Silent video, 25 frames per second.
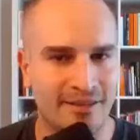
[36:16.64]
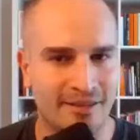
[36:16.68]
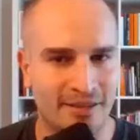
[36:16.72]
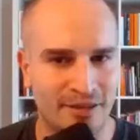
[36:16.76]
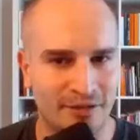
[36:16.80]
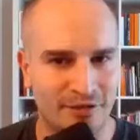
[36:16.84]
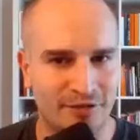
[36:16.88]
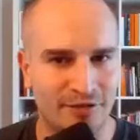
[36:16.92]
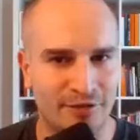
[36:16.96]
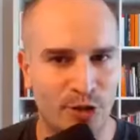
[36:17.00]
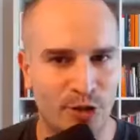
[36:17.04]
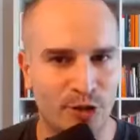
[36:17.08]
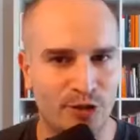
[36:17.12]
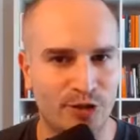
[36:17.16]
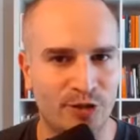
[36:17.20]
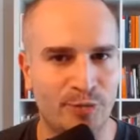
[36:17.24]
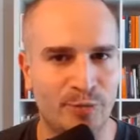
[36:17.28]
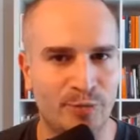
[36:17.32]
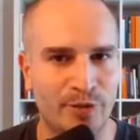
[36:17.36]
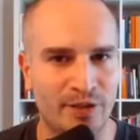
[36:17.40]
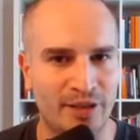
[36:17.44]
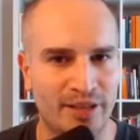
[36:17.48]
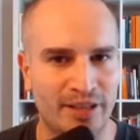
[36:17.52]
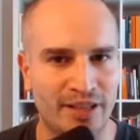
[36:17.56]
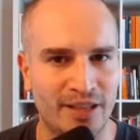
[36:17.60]
the default
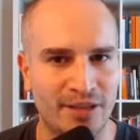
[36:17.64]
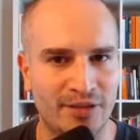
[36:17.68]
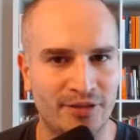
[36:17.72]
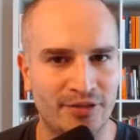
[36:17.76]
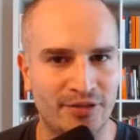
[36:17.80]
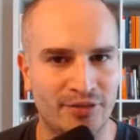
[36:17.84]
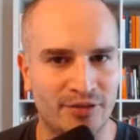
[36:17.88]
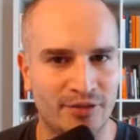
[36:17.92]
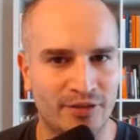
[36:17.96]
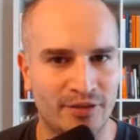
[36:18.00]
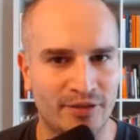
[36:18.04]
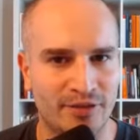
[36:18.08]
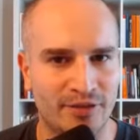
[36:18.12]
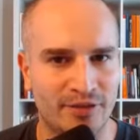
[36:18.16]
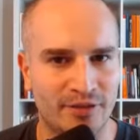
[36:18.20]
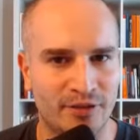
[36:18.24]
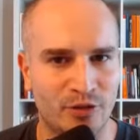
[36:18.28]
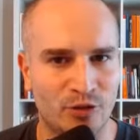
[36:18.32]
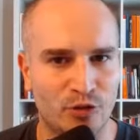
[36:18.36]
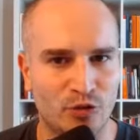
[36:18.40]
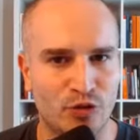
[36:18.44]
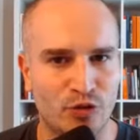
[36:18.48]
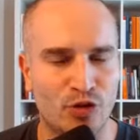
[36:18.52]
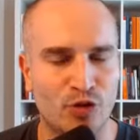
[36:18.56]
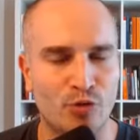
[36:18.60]
belief
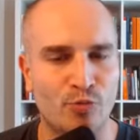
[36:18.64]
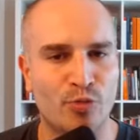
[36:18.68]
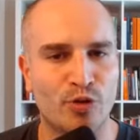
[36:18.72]
to